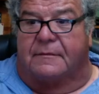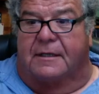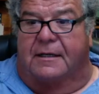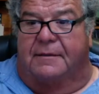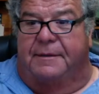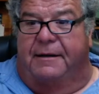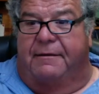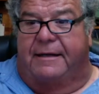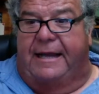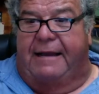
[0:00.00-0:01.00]

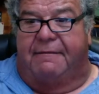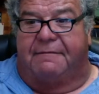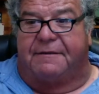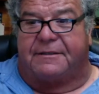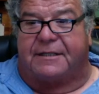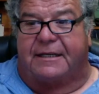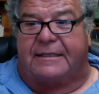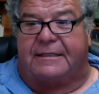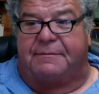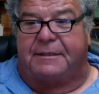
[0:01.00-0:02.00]
Aaron, I haven't fished
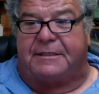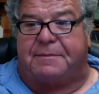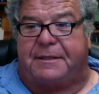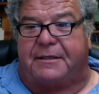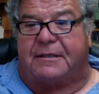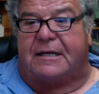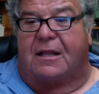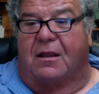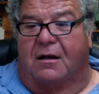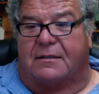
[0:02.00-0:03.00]
Huntington Beach Pier in
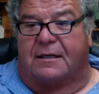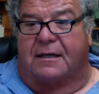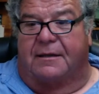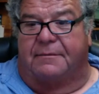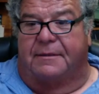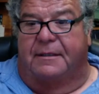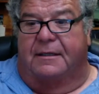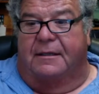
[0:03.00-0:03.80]
a long time.